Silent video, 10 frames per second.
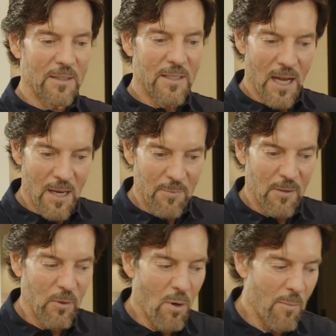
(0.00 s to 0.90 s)
TonyHortonLife.com. Now,
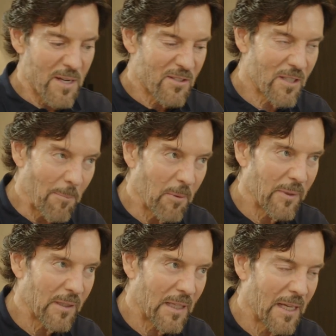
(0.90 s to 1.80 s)
if you want my
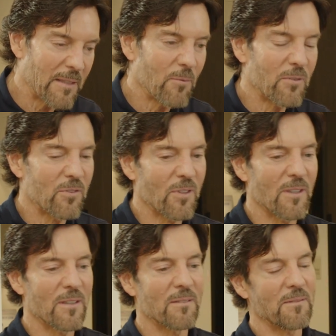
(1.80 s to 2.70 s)
supplement line, which
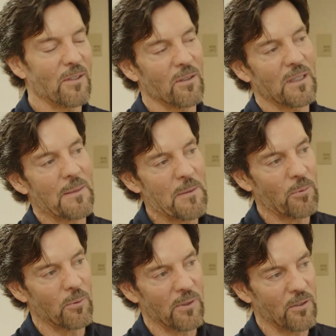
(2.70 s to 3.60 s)
a lot of
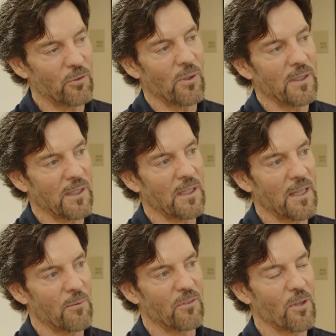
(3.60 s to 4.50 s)
people are really enjoying, getting a
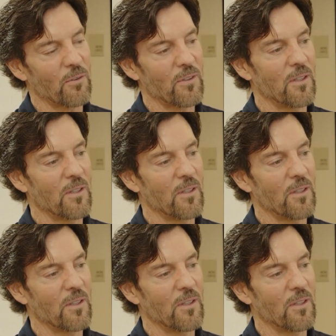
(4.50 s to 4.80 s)
lot of results,